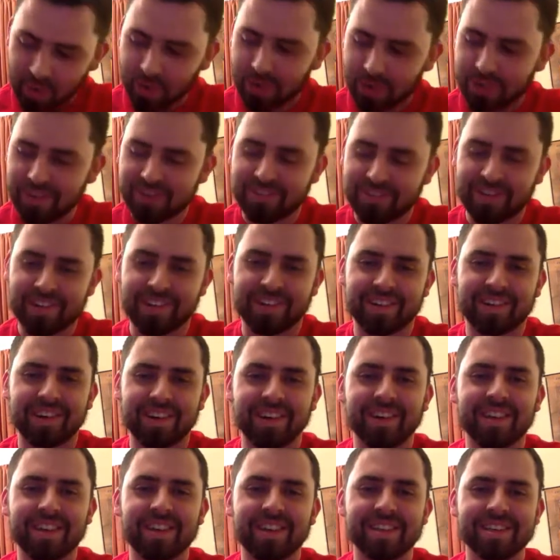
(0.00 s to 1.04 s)
what
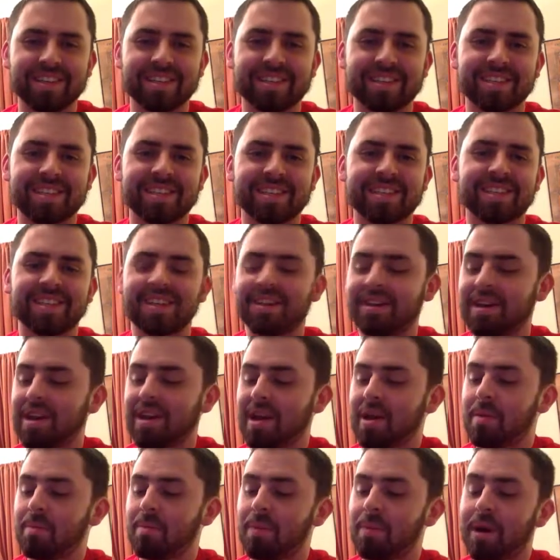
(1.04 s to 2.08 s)
this
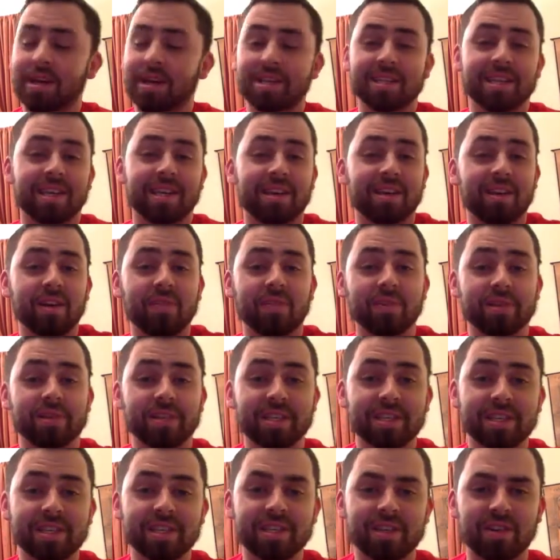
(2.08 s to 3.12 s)
box set covers.
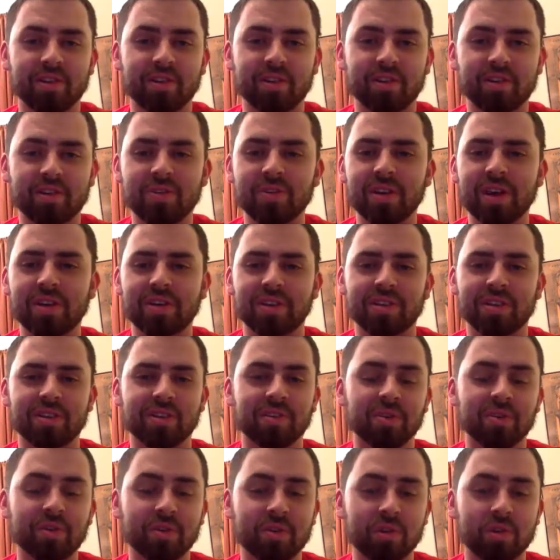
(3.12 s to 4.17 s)
This is their
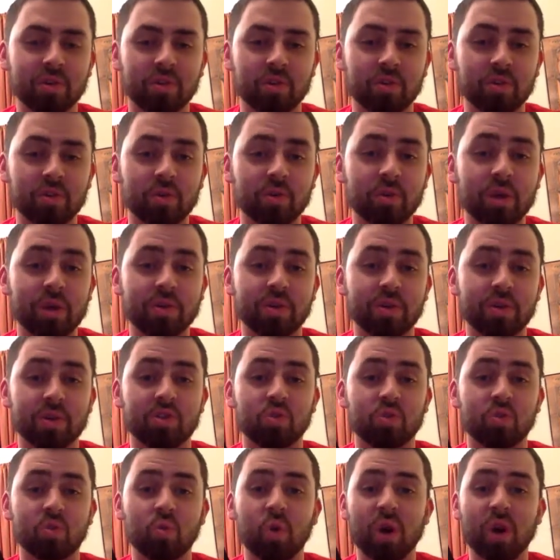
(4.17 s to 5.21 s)
2002 to
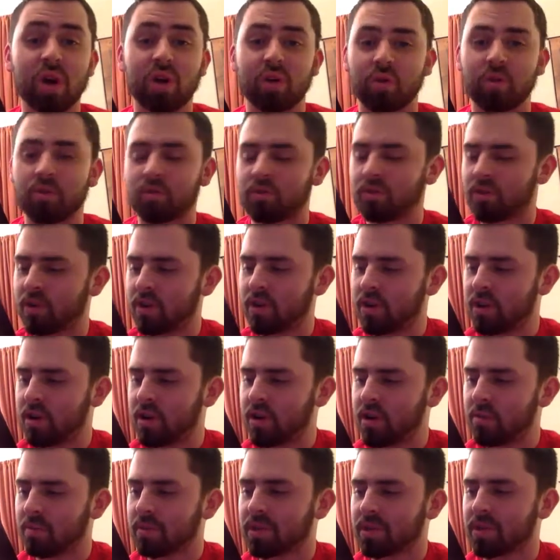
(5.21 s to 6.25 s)
2012
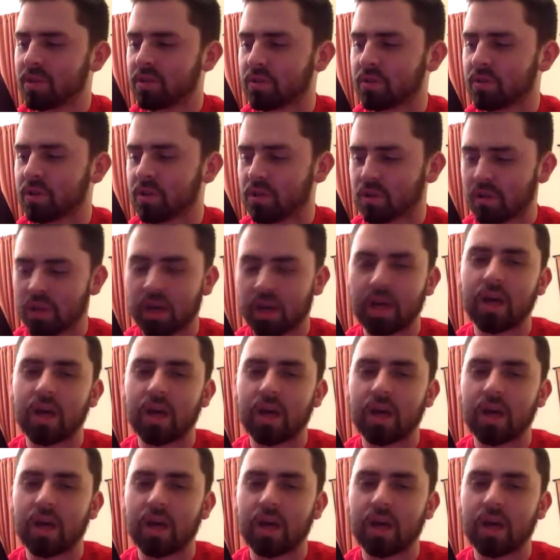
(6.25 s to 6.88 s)
material.